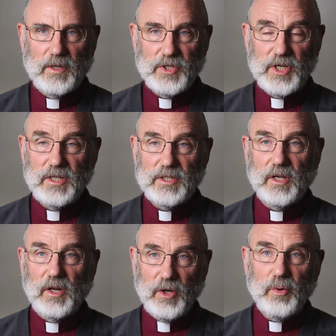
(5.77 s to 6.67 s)
She's
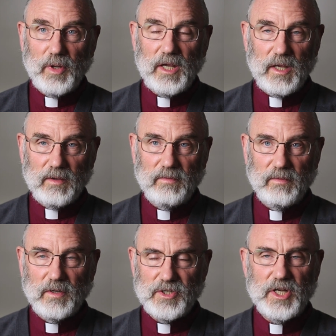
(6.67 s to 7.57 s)
a new
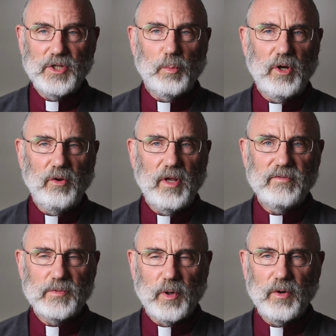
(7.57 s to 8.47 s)
Eve. She's the one who
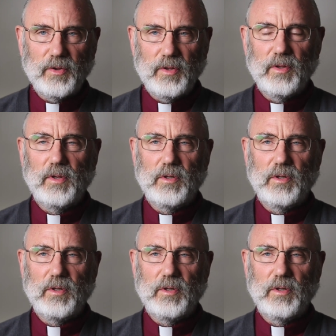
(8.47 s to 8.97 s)
gives birth